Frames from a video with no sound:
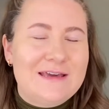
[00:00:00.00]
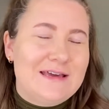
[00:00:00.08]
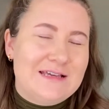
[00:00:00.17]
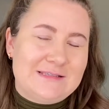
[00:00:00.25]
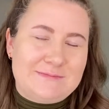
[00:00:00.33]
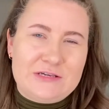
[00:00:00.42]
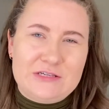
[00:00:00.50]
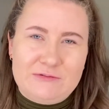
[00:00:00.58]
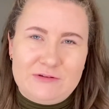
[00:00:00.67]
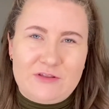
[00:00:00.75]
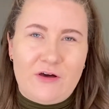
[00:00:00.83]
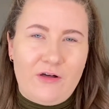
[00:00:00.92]
especially
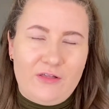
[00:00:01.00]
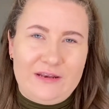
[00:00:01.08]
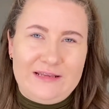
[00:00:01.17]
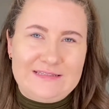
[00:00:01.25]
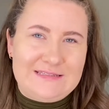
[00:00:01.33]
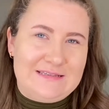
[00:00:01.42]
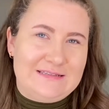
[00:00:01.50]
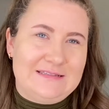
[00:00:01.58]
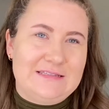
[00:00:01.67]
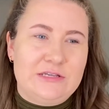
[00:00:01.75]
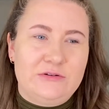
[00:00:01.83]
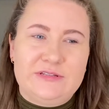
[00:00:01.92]
with the holiday season.
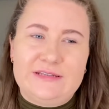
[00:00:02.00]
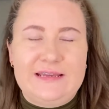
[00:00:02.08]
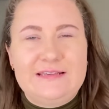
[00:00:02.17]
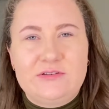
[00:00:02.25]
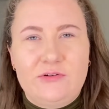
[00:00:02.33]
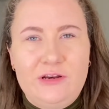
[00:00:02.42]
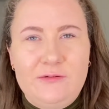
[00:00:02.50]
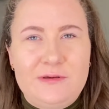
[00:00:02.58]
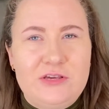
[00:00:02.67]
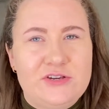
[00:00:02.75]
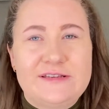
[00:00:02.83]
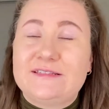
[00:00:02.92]
So today's going to
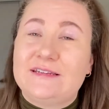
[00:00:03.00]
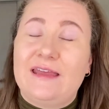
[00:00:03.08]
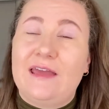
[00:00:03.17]
be just an